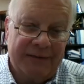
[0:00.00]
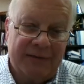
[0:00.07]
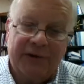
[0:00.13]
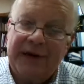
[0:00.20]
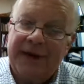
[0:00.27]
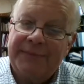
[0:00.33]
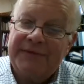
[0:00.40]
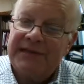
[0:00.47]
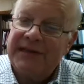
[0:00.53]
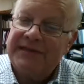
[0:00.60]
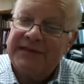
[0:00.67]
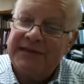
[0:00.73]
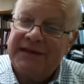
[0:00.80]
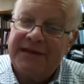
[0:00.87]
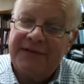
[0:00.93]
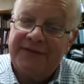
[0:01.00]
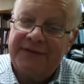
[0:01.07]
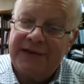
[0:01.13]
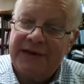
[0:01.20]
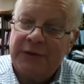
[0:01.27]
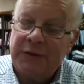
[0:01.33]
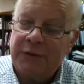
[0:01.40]
Perhaps that's a gift
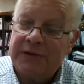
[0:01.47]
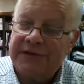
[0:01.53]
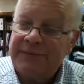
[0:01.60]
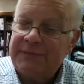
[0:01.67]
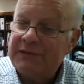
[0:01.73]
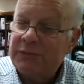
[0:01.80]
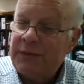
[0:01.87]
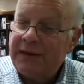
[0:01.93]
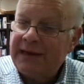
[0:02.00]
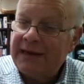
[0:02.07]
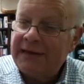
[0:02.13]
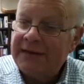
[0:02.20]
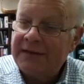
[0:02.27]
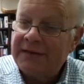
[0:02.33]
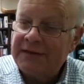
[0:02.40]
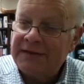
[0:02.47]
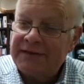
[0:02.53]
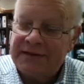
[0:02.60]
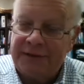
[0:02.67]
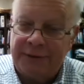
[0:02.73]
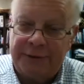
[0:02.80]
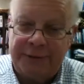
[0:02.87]
at Christmas we hadn't
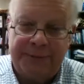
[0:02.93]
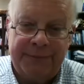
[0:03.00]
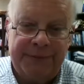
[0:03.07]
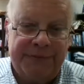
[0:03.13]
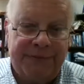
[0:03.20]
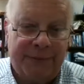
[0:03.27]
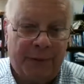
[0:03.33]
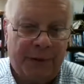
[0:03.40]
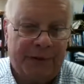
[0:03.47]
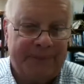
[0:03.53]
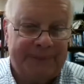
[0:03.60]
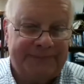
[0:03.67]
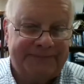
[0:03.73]
considered before.